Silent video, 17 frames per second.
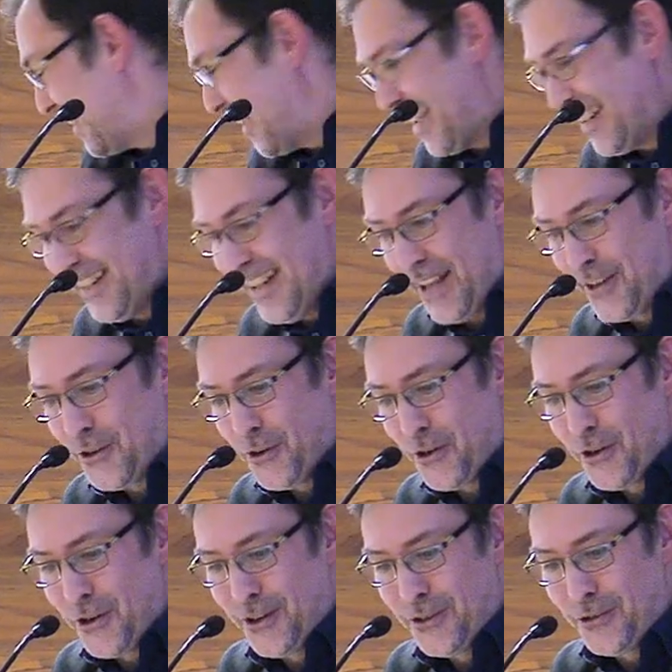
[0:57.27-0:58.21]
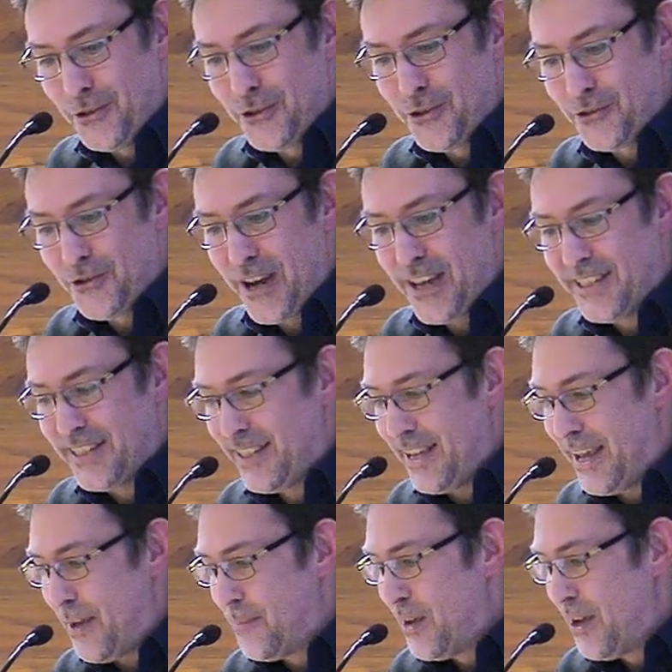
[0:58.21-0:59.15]
and let her do the rest.
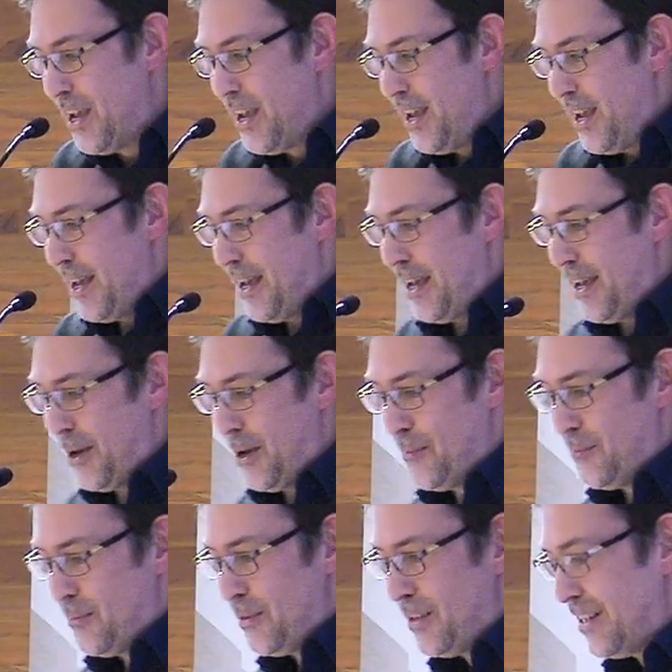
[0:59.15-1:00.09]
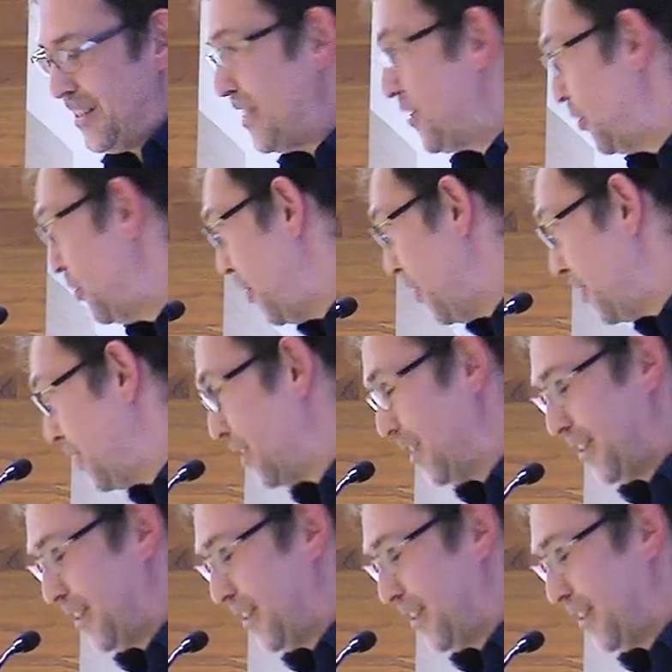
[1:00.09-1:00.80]
Um, there's a lot